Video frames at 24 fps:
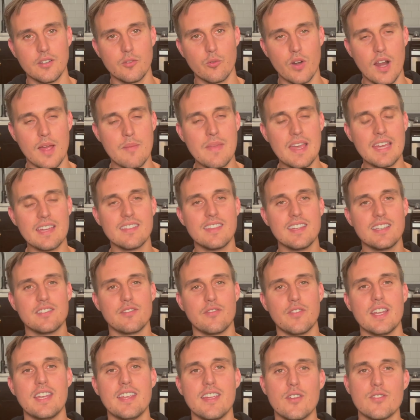When I make these
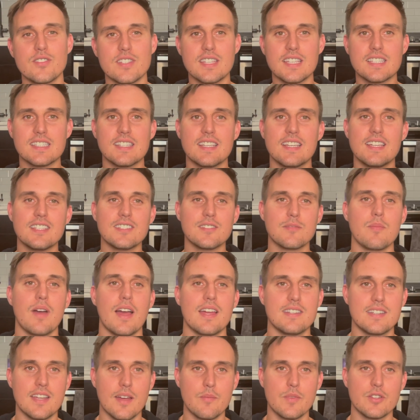videos, this is my
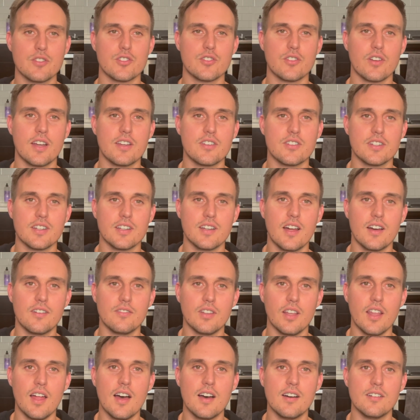demonstration of
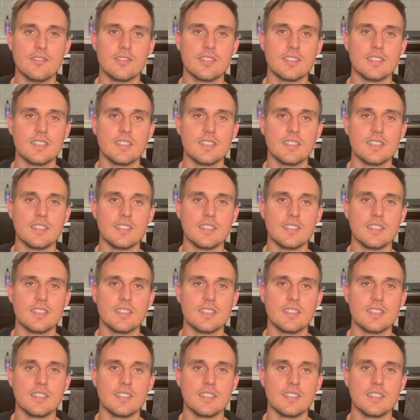love.